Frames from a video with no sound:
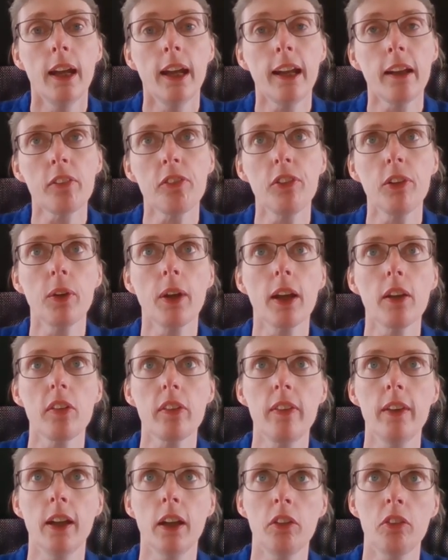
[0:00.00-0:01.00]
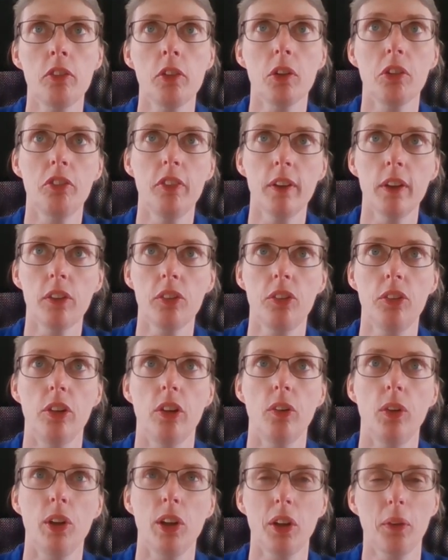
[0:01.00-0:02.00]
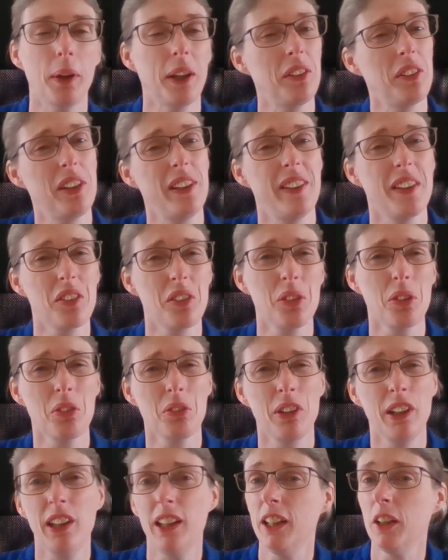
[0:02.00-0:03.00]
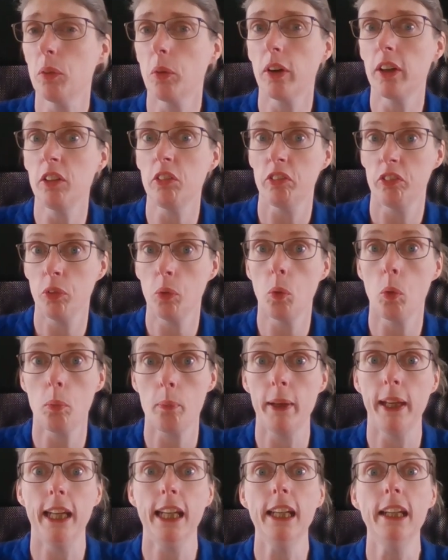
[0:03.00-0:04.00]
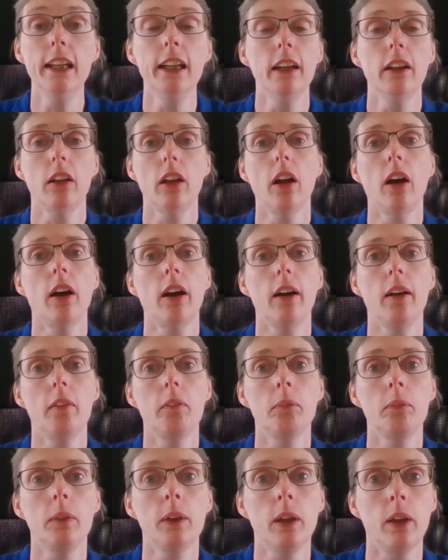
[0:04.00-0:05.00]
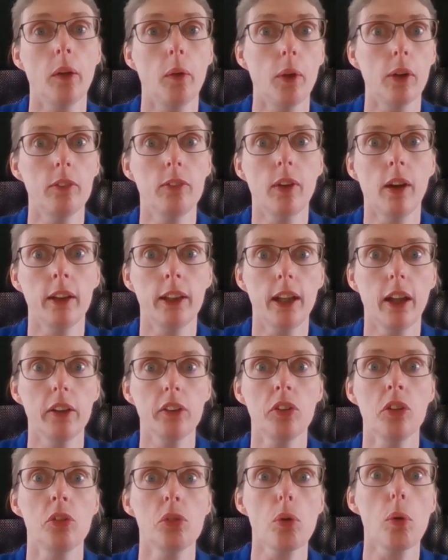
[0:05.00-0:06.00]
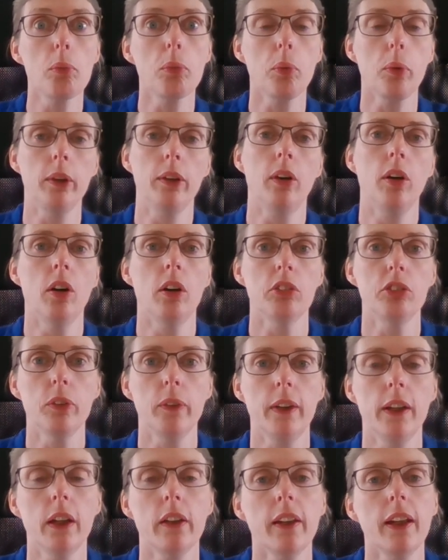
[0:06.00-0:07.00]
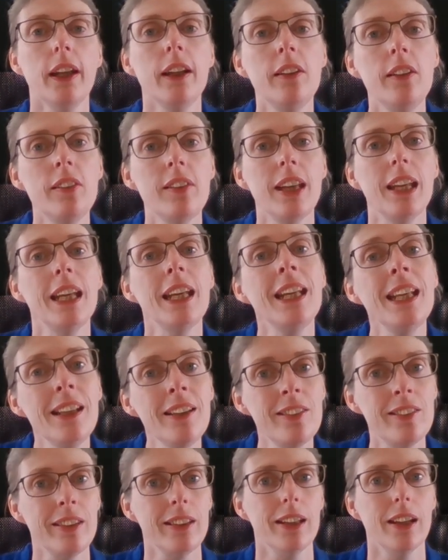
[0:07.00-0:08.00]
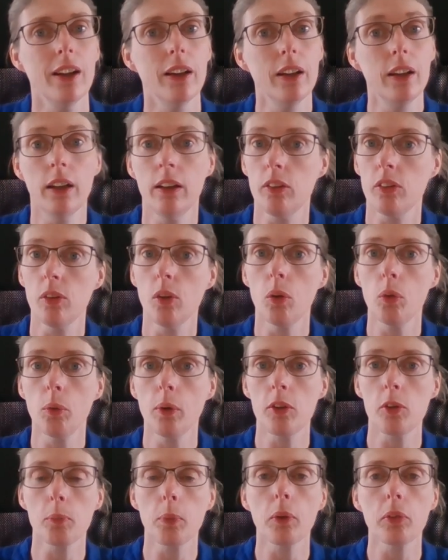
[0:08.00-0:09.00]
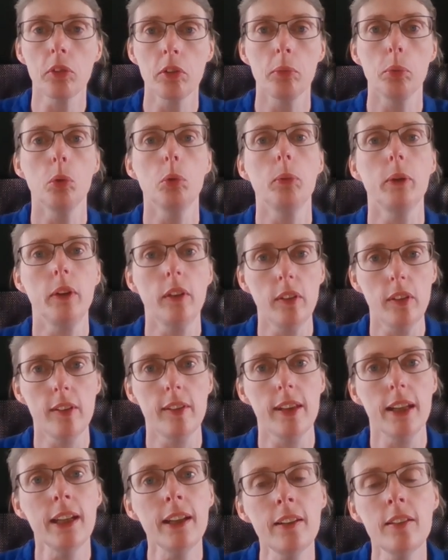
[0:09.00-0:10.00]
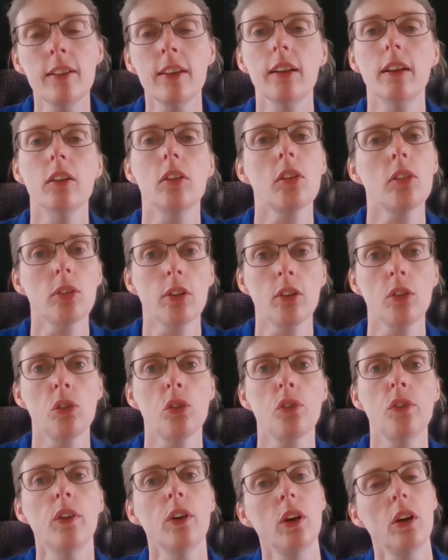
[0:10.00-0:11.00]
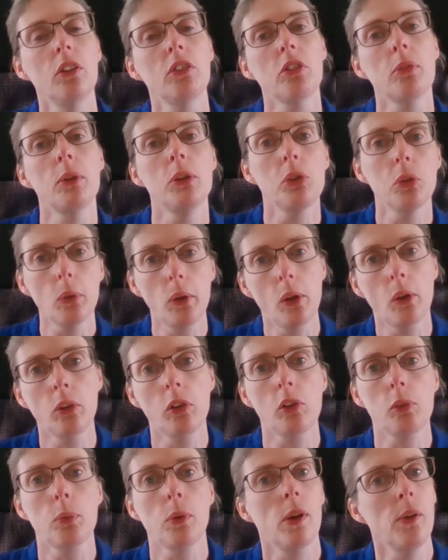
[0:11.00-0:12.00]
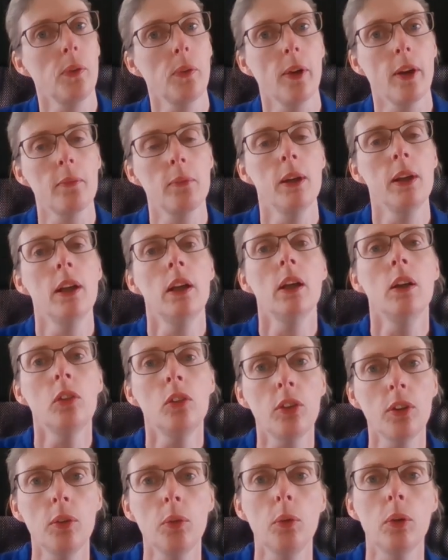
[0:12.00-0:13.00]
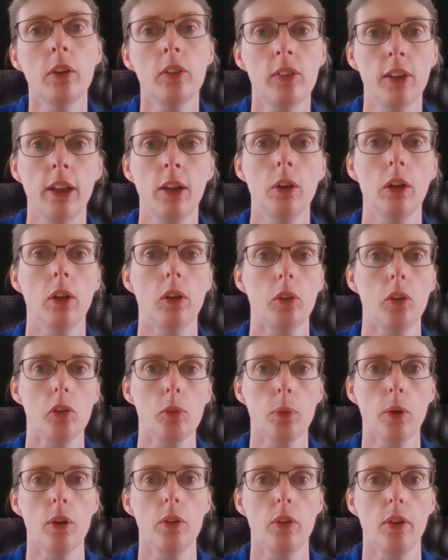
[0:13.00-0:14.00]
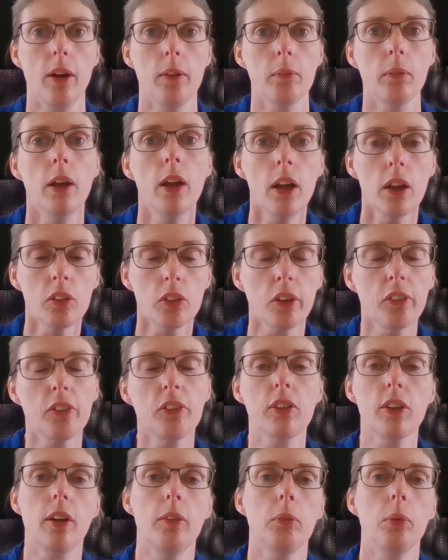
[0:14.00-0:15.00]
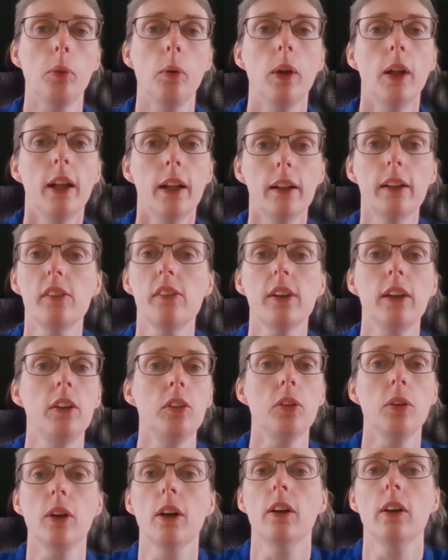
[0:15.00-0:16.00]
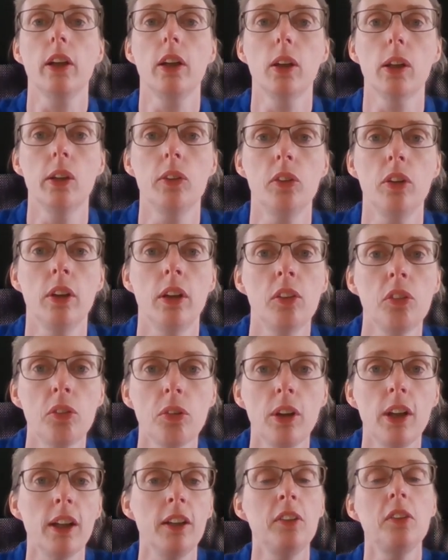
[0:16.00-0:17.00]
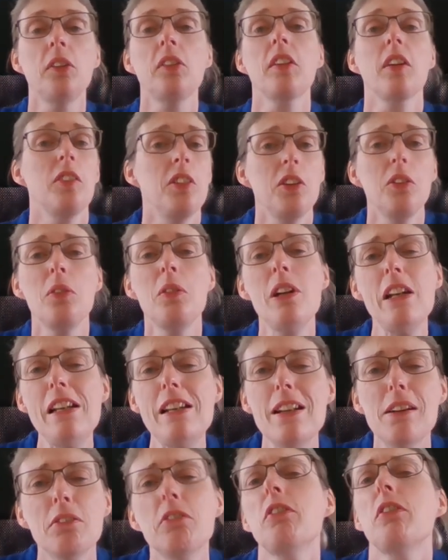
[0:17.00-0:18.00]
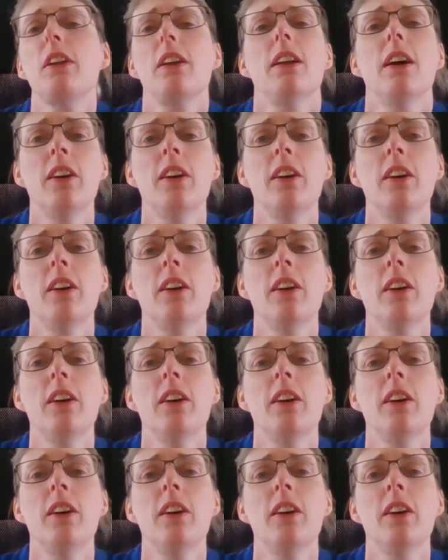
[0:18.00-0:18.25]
if you get to the end of your first year and you go, actually, that's not really quite for me, I'd like to drop one half or the other, it is easier, it's not always possible, but it is easier to transfer from a joint honours programme to a single honours programme. So for example, let's say you took archaeology and history and you discovered you loved